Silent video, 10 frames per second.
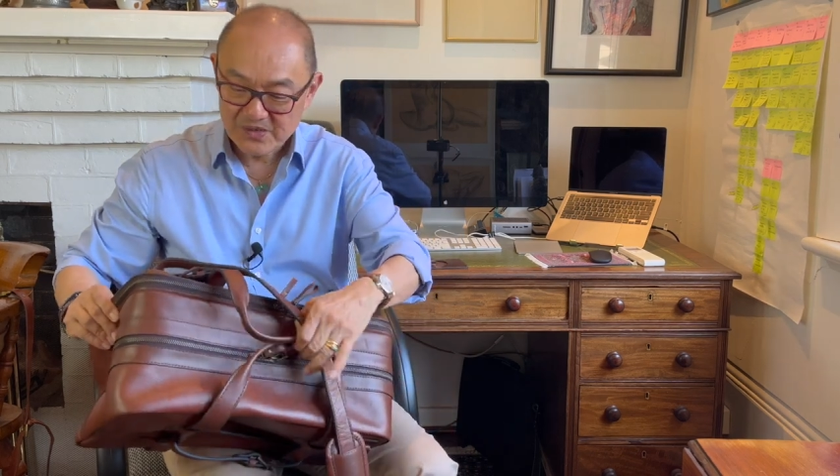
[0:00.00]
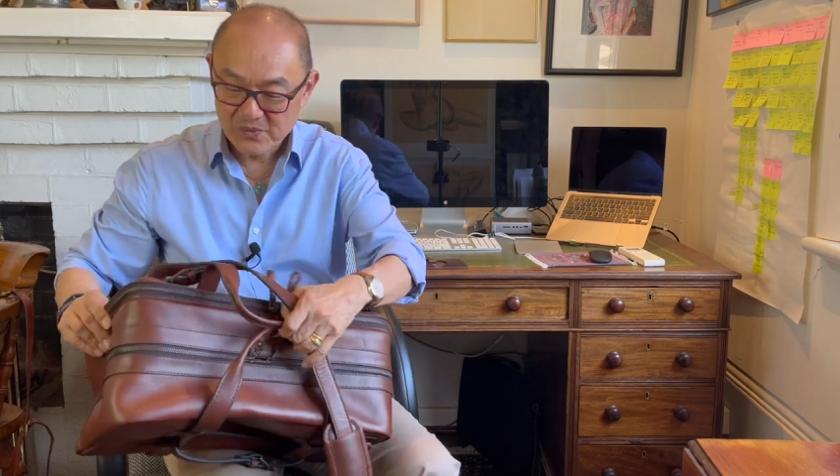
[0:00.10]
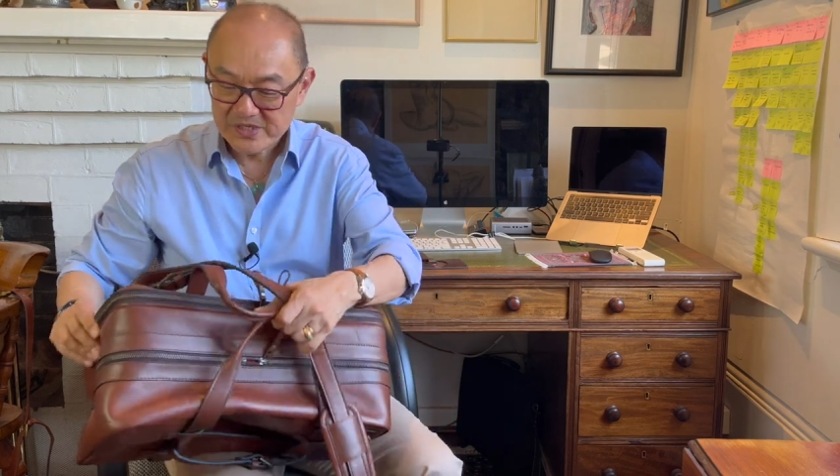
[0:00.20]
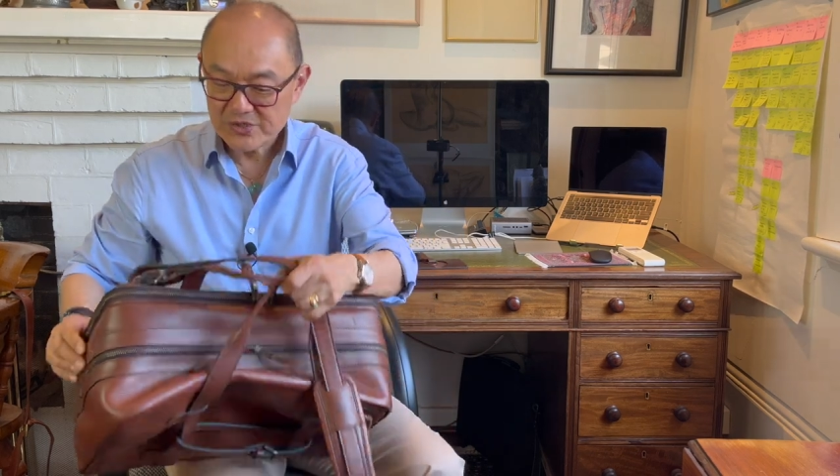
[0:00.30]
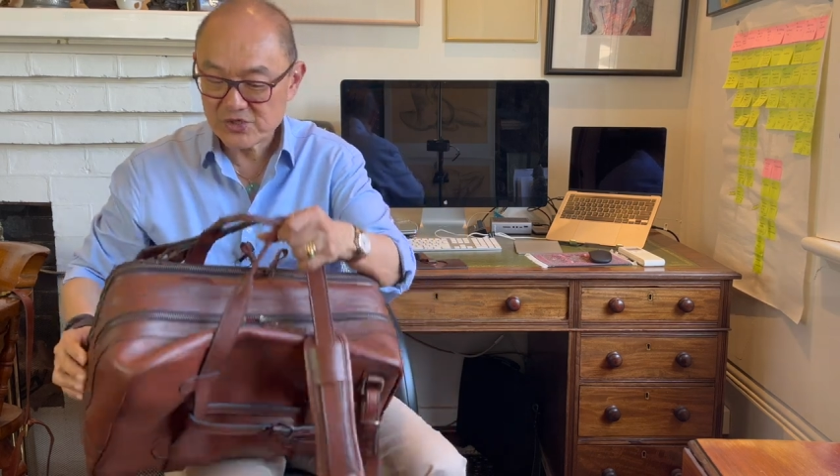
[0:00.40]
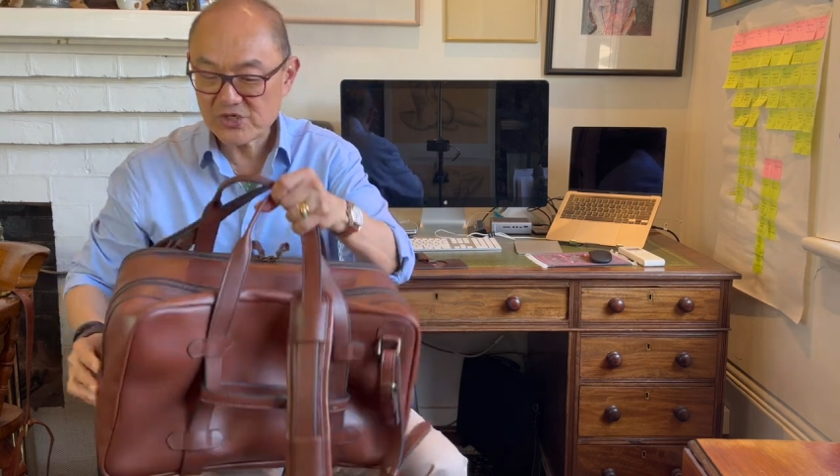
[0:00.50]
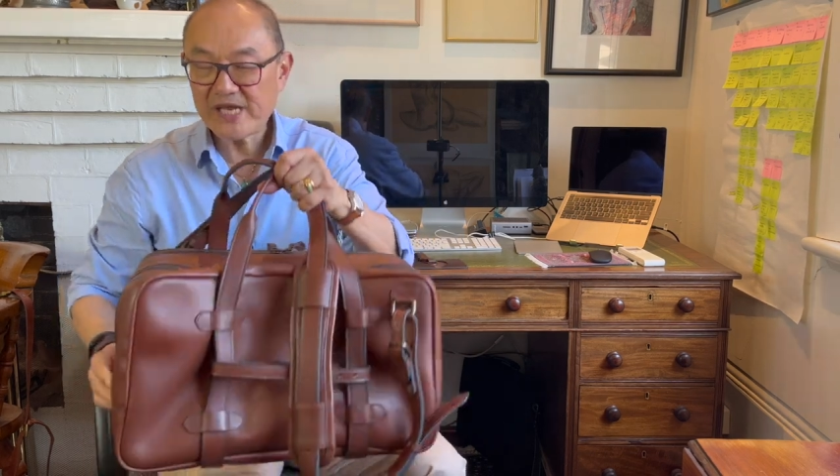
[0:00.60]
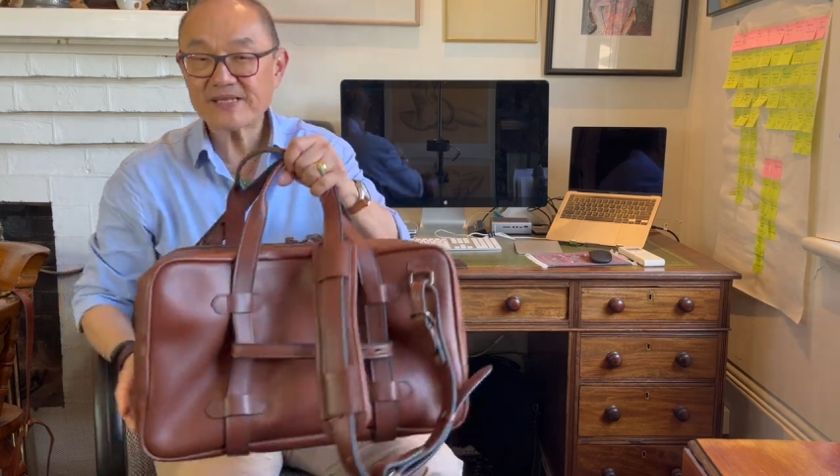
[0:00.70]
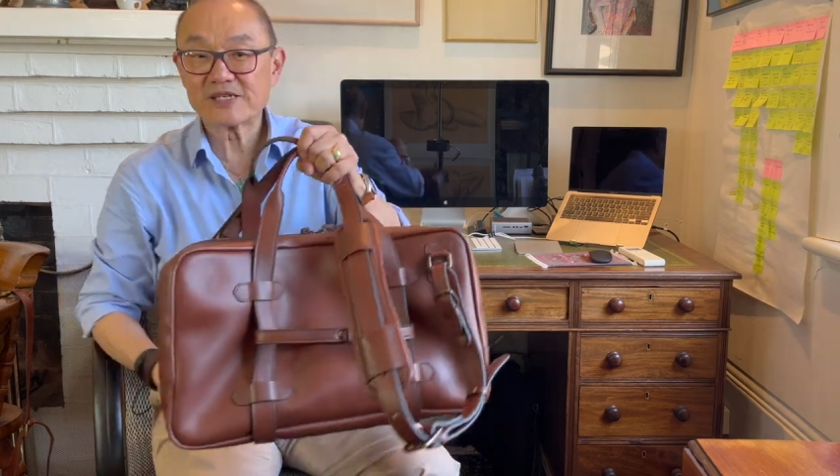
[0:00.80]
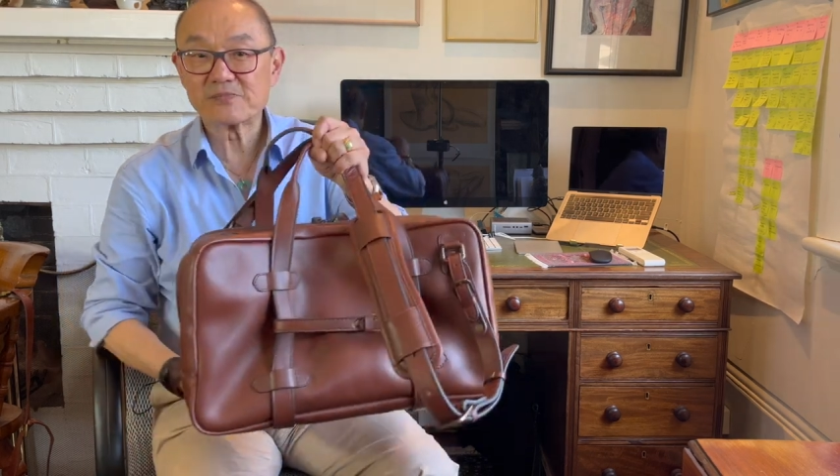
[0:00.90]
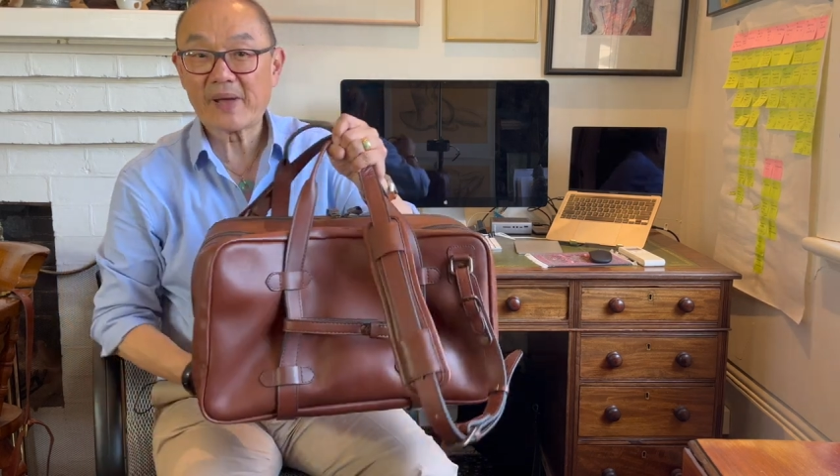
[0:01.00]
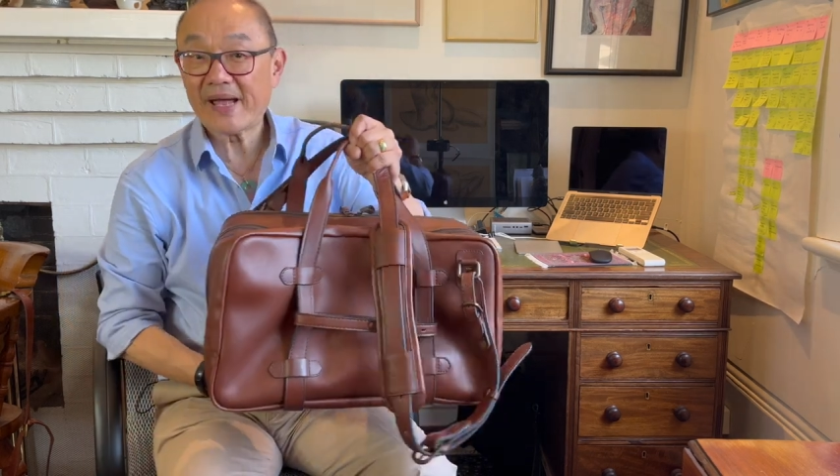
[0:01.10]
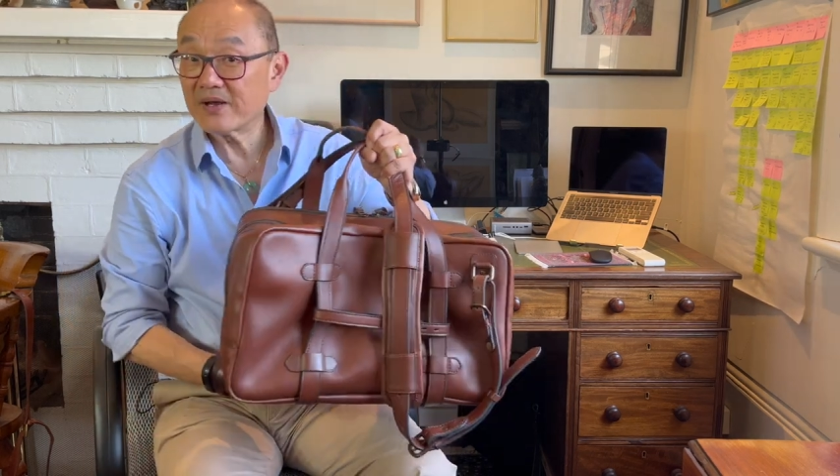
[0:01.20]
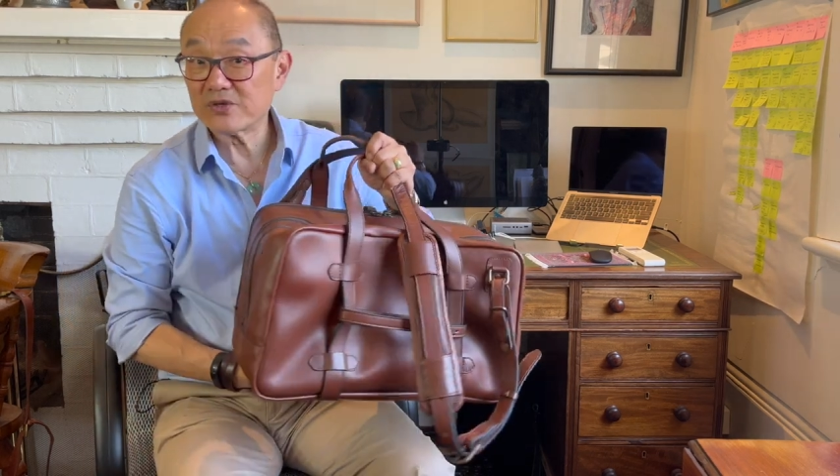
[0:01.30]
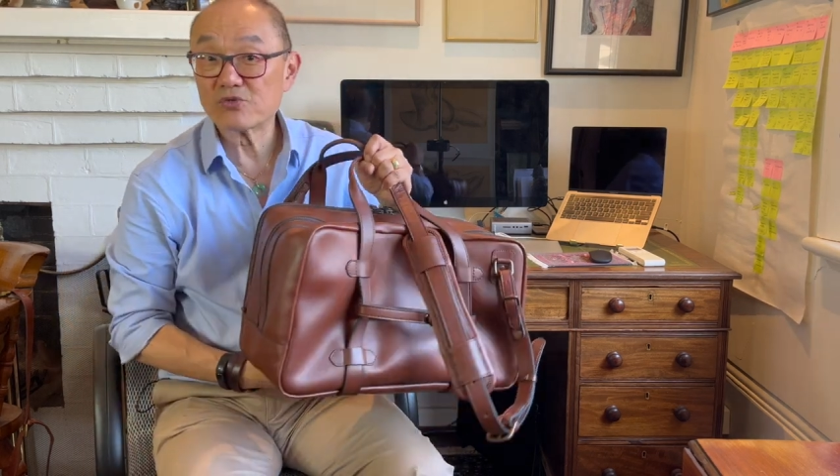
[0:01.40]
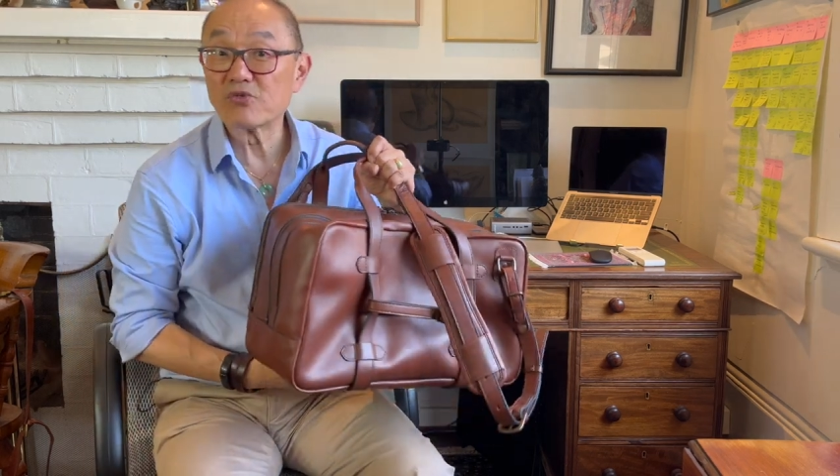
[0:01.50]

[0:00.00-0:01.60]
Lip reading: when you shake this bag or you